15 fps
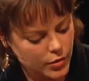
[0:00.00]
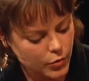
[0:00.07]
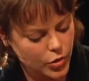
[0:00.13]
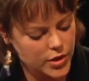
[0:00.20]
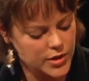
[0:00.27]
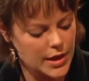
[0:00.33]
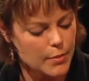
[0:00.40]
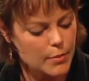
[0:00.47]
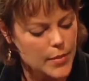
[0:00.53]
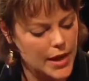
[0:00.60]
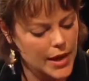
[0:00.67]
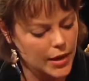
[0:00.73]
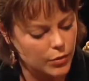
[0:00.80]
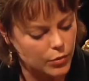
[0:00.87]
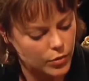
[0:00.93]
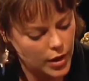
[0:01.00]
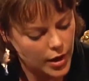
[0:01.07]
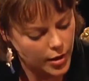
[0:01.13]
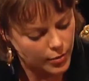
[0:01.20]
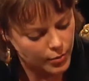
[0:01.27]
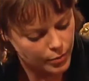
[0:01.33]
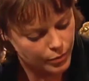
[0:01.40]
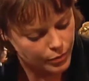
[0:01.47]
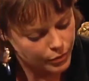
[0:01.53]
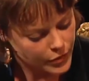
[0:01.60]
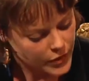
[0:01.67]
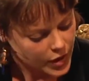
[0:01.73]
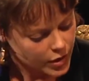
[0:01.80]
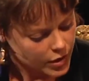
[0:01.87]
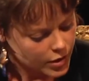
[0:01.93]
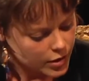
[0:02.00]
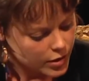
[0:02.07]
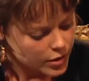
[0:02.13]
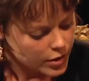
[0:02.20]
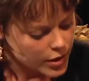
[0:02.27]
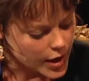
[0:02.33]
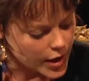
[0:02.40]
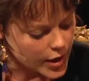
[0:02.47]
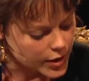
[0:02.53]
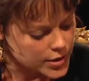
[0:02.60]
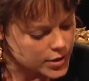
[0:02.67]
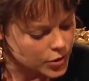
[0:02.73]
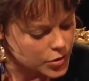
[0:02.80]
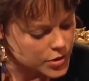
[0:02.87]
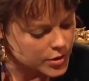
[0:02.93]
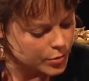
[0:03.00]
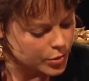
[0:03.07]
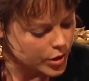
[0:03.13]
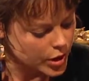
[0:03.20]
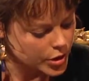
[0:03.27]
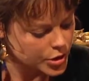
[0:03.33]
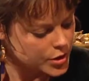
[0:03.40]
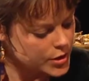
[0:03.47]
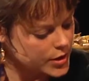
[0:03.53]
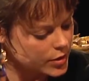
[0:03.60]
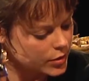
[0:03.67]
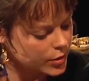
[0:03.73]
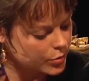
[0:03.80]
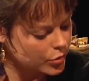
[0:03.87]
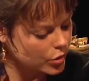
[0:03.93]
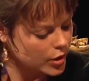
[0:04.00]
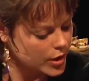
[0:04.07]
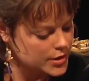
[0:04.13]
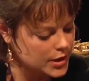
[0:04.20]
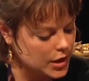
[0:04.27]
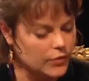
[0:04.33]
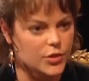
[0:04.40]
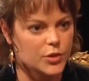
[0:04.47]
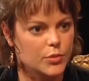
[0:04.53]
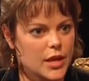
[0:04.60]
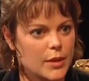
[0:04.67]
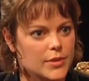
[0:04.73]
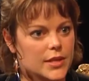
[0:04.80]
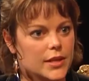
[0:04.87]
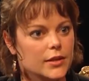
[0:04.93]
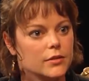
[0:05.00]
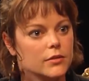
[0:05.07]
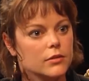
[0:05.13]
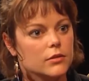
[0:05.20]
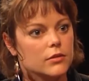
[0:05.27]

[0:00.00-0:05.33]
what does that mean, an exclusive production deal in broadcast television with ABC?